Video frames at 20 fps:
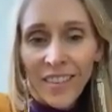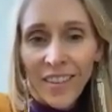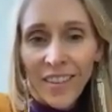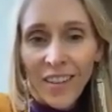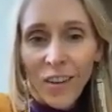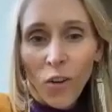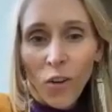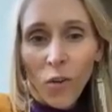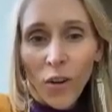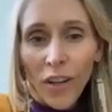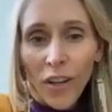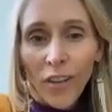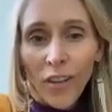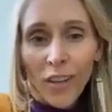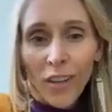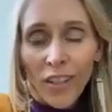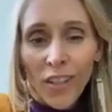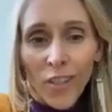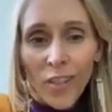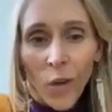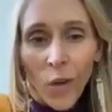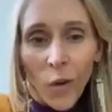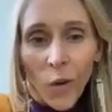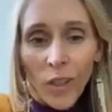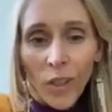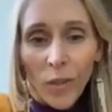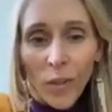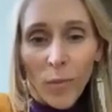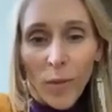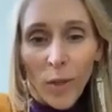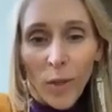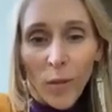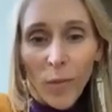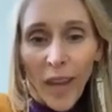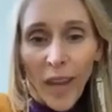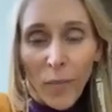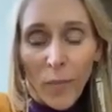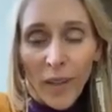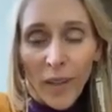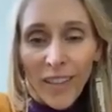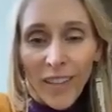Or you could just hold up your paper